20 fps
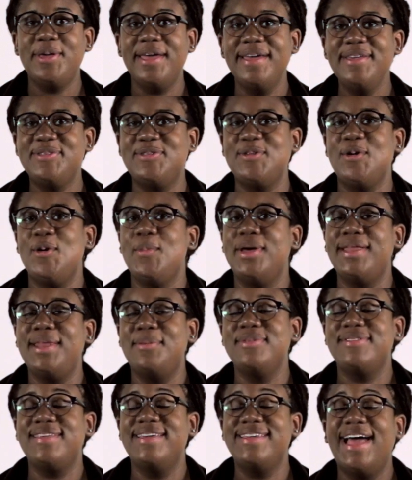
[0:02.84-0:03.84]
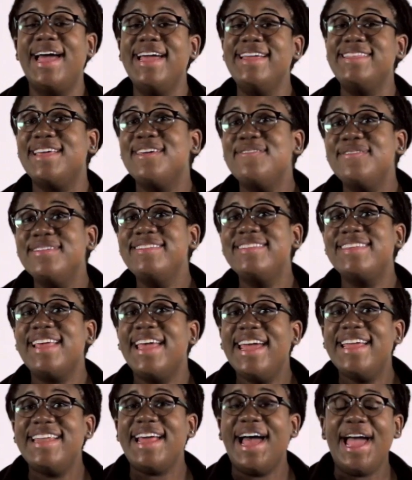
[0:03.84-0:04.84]
Okay, so my name is Haniah Davis,
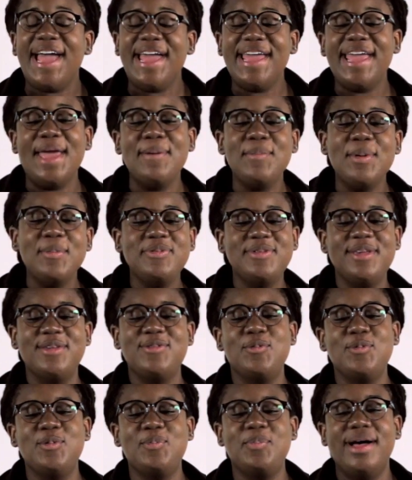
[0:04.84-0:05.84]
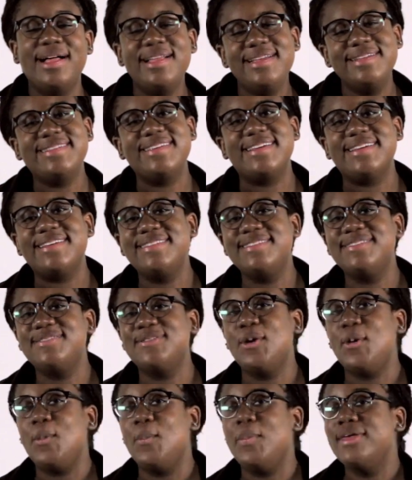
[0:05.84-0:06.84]
and I am obsessed with politics.
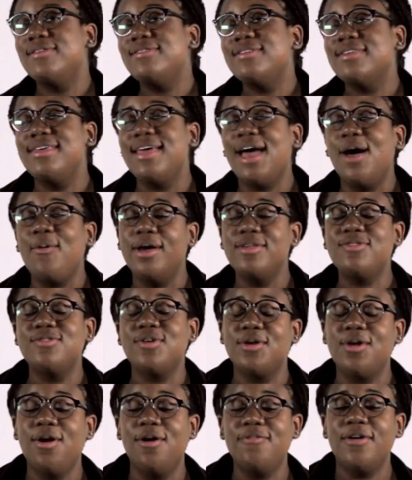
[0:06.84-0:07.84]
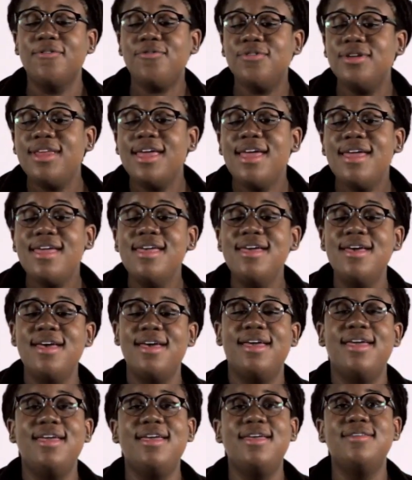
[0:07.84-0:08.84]
So basically how I start off every day
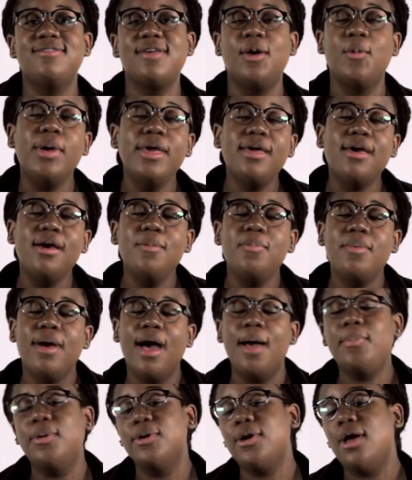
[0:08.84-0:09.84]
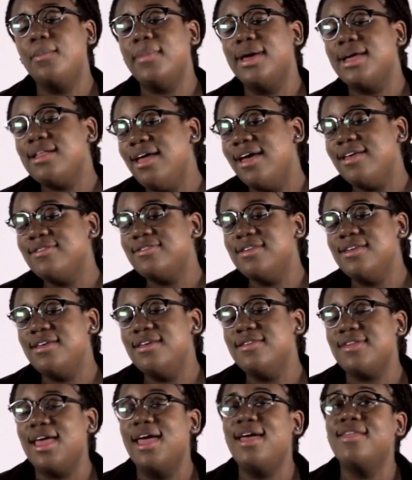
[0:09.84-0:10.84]
is I wake up, I put on my
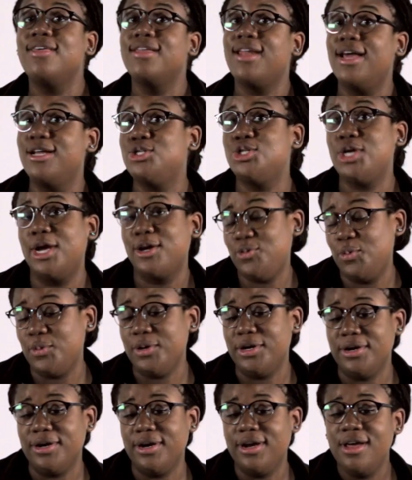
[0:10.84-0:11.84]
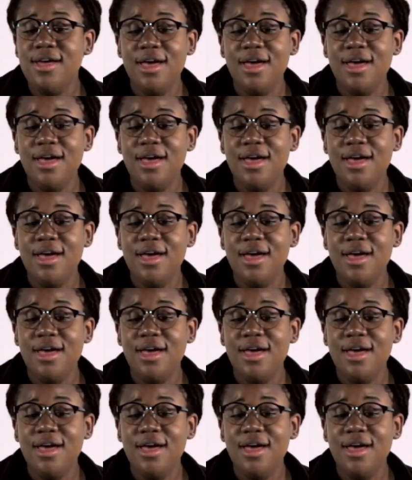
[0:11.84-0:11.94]
glasses, and then I check Twitter.